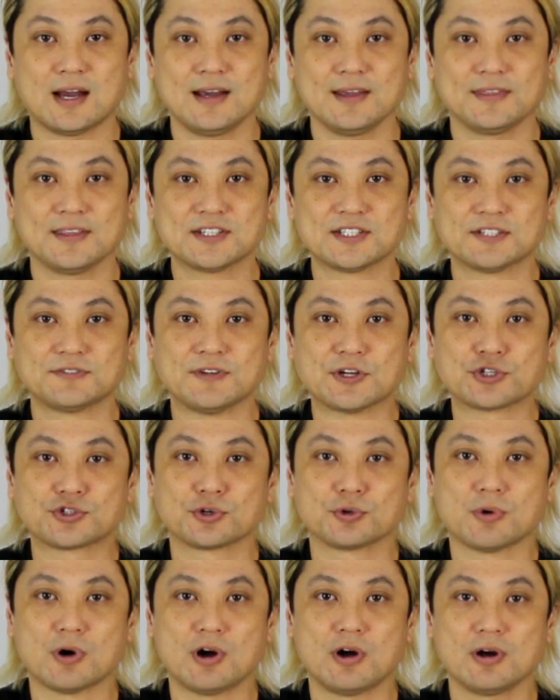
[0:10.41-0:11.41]
Hi, this is
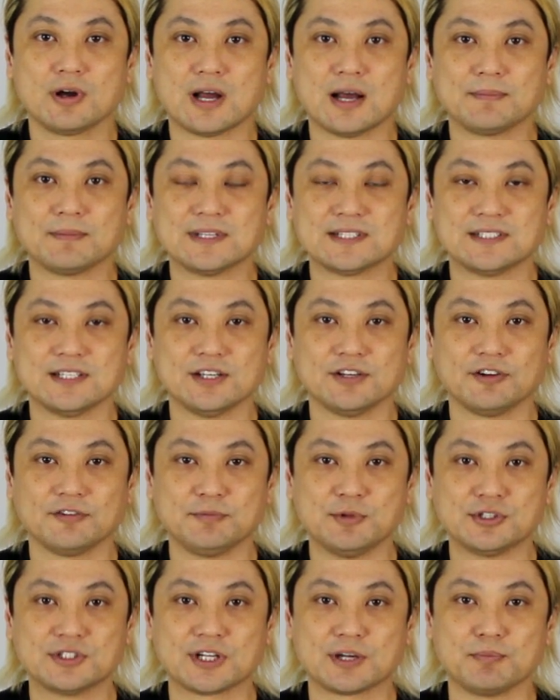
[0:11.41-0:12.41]
Victor Wong. I'm the CEO
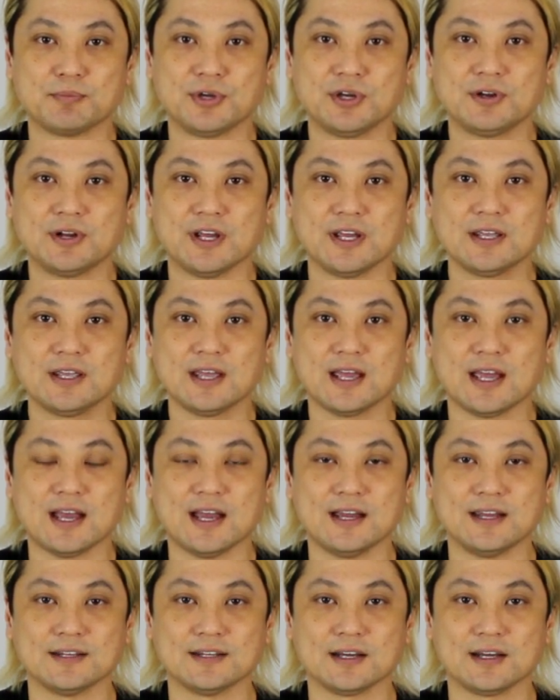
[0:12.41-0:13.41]
of Music Computing,
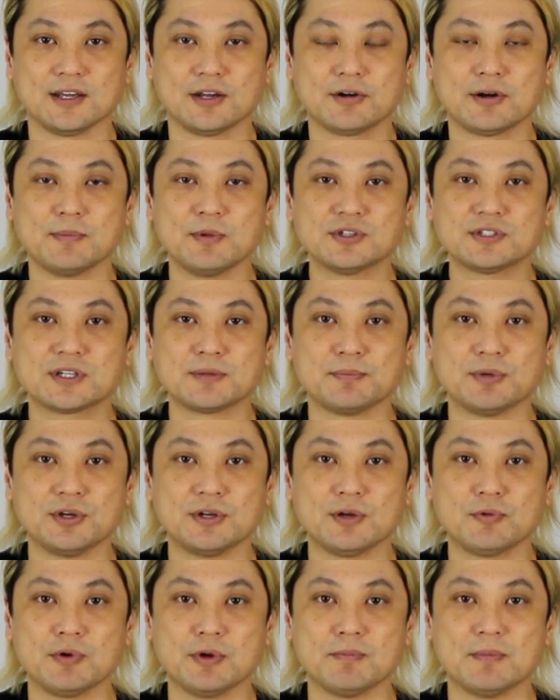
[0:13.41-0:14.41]
and here at Music
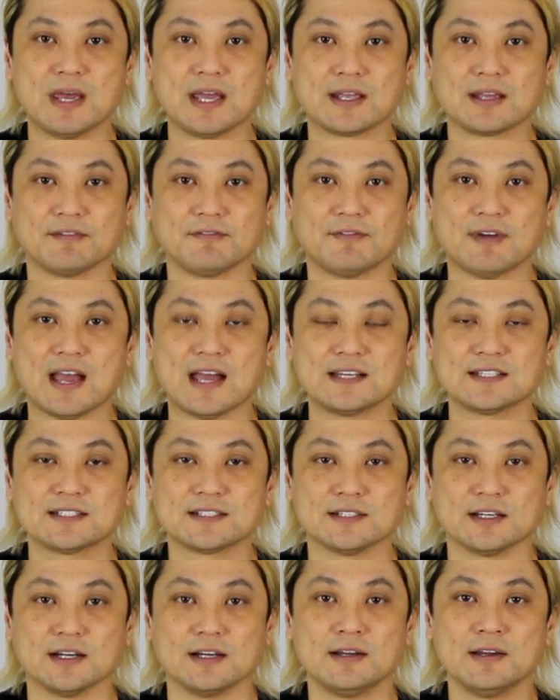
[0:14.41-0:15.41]
Computing we make
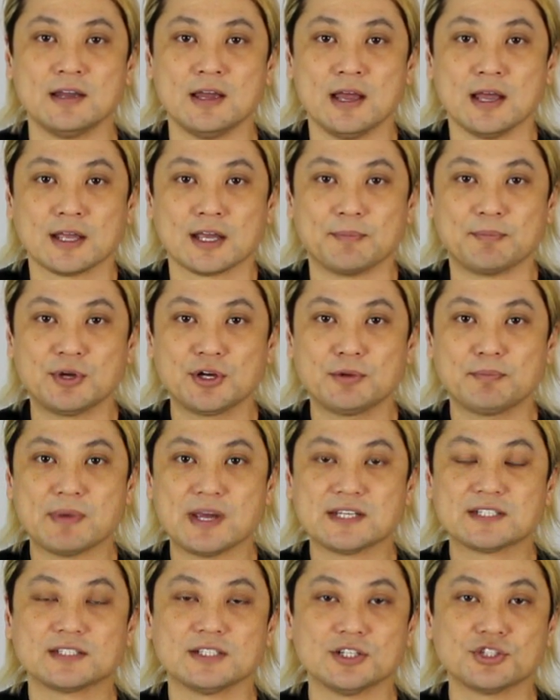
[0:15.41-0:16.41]
advanced
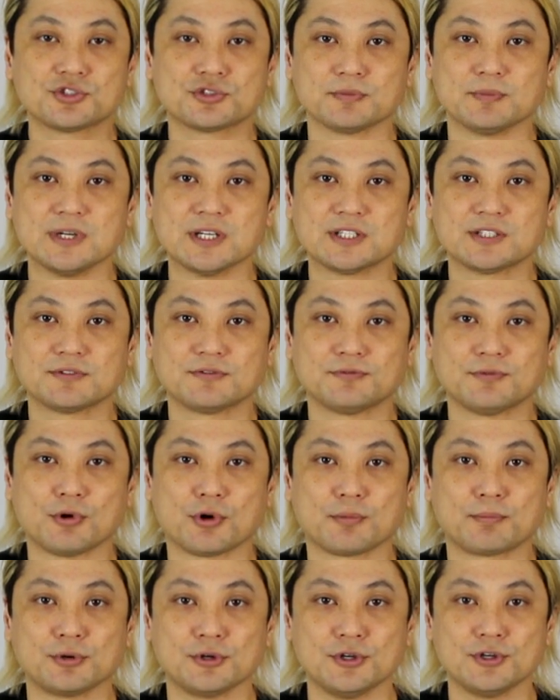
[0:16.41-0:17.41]
computer-based instruments
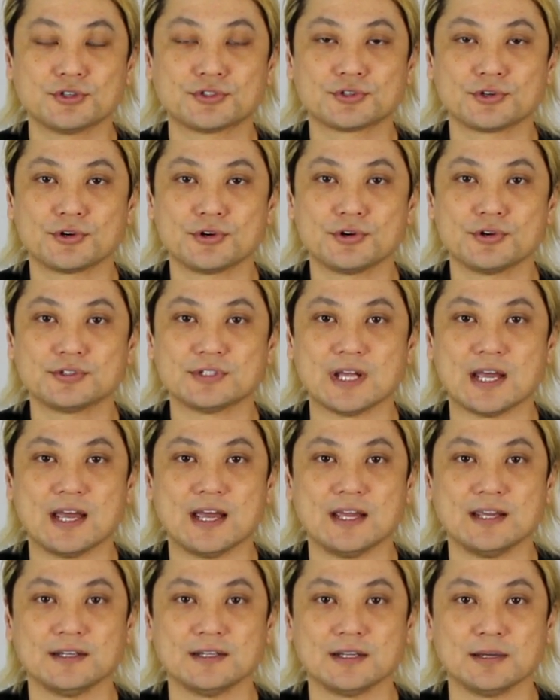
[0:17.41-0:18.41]
for producers
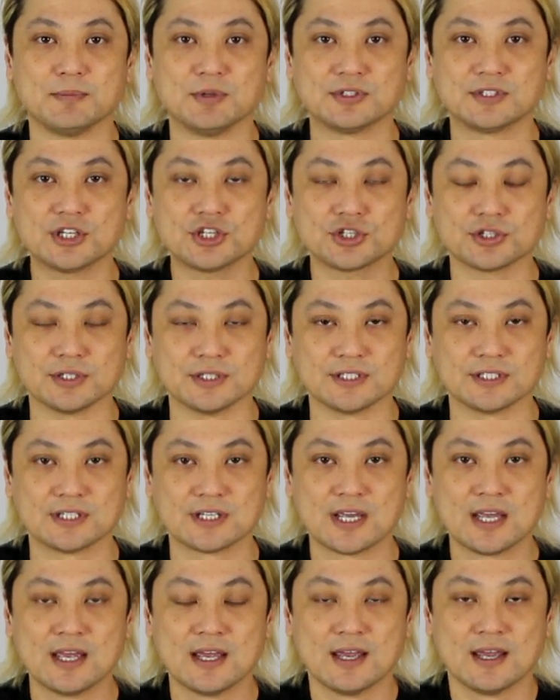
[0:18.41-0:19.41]
and
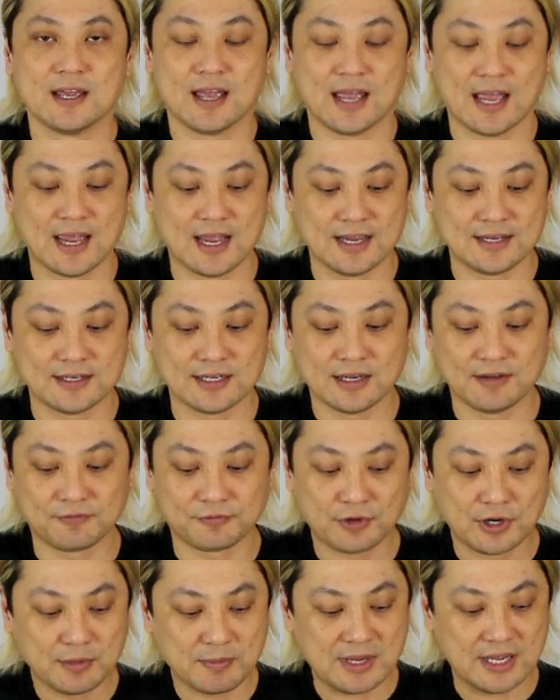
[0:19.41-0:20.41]
musicians. And
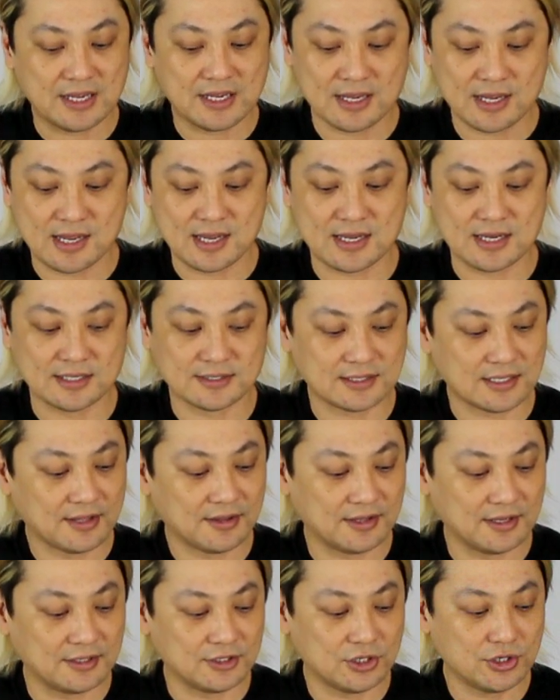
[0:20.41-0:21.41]
in front of me is
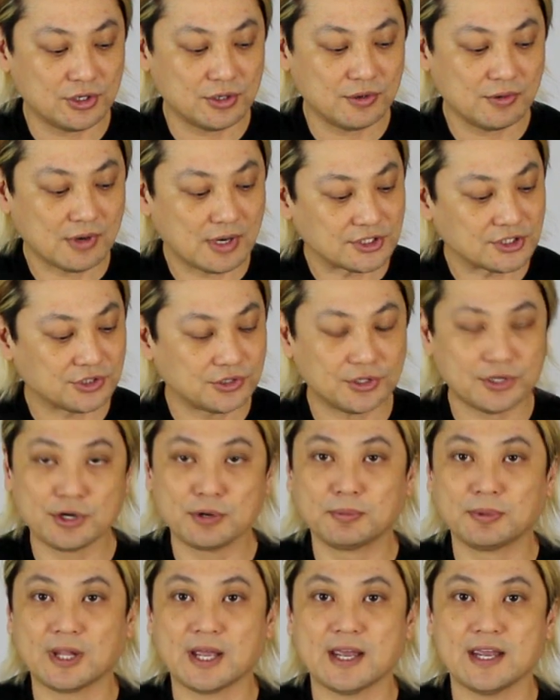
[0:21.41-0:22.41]
the new
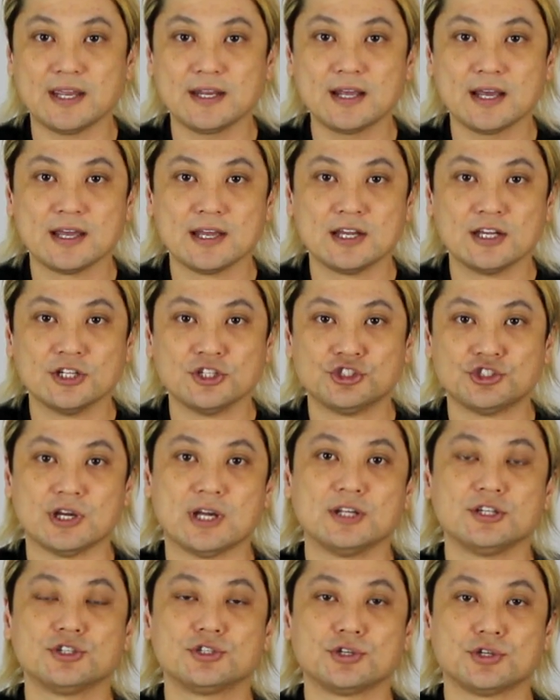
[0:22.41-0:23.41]
StudioBLADE
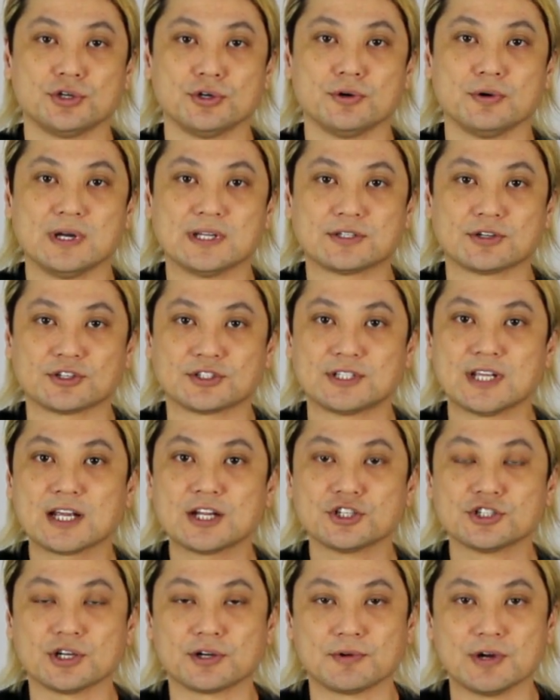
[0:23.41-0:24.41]
Gen 2. It's our
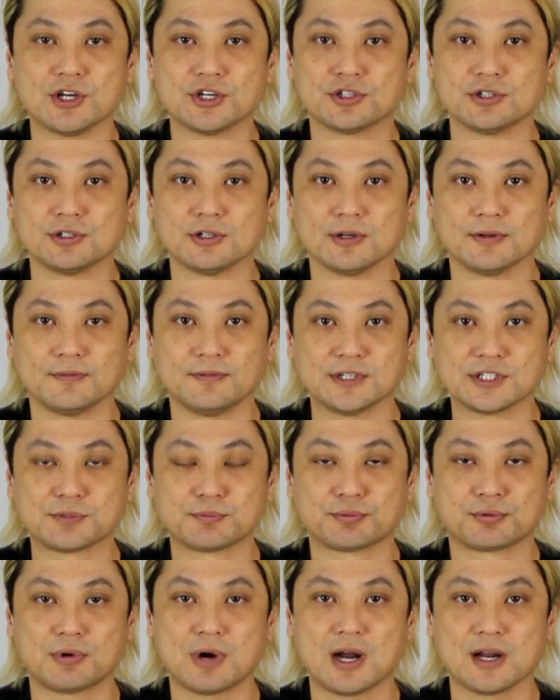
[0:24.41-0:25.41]
second generation of
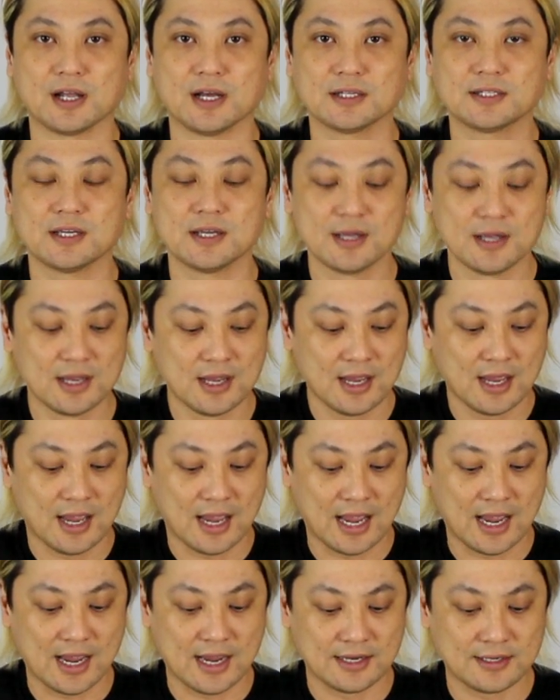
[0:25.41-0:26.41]
this product,
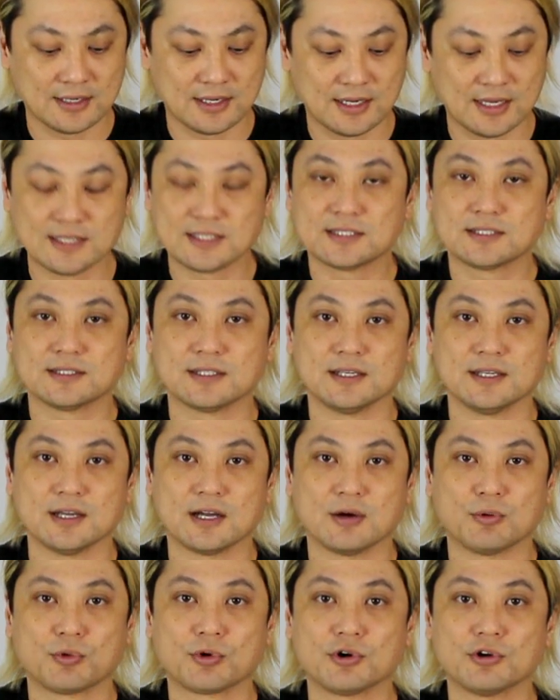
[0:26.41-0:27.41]
and it's
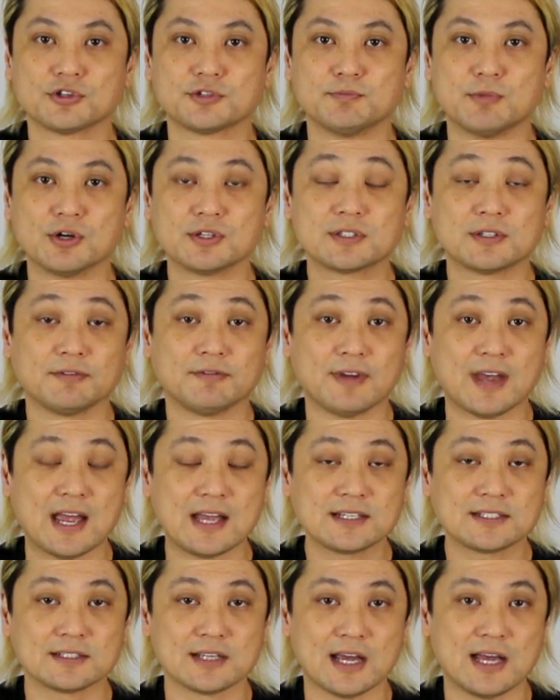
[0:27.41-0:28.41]
the world's most
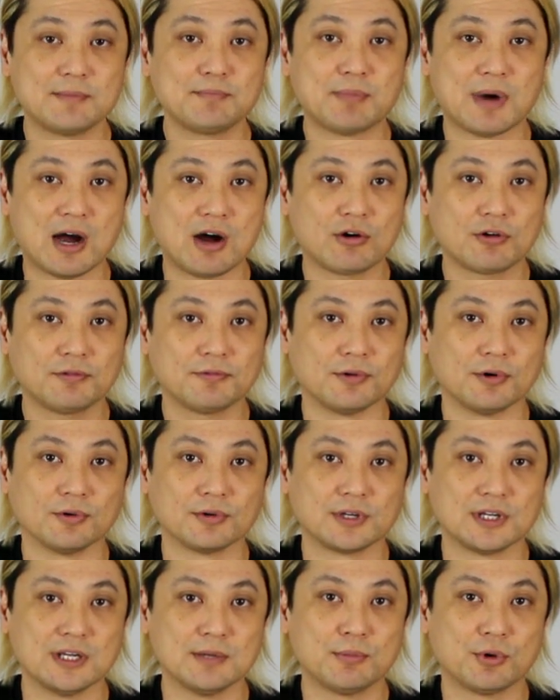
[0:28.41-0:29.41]
advanced and
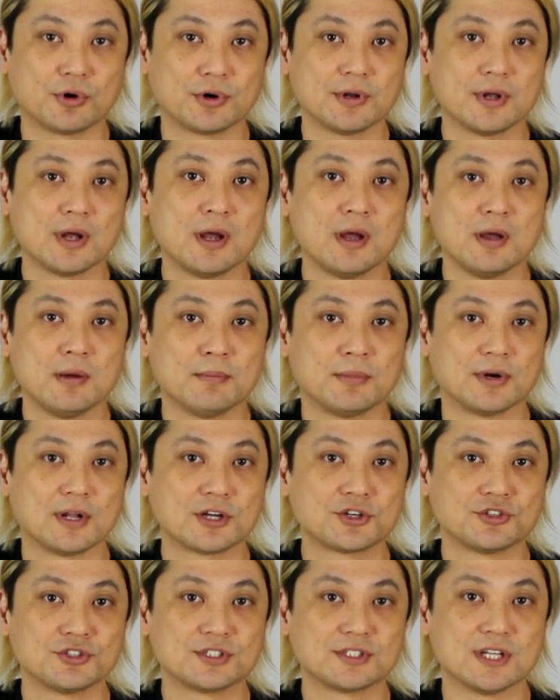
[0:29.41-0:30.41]
powerful keyboard
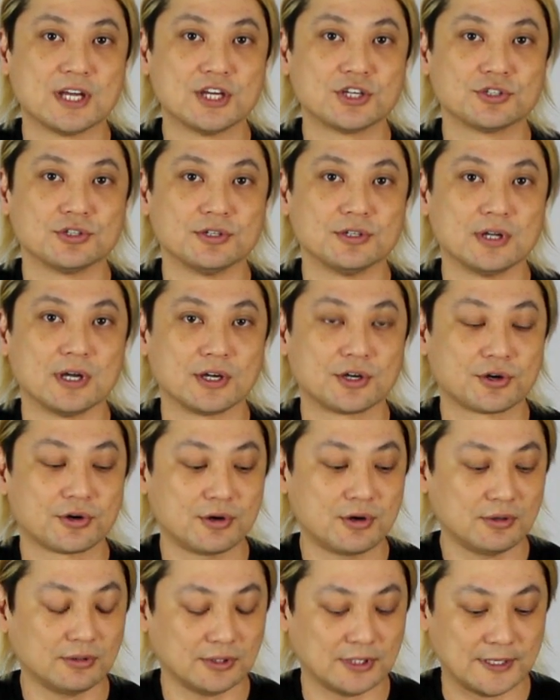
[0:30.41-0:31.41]
production station
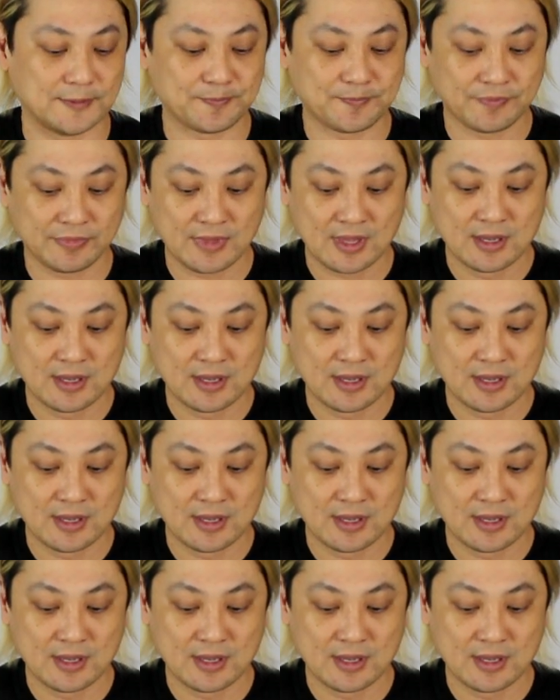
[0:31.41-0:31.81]
currently.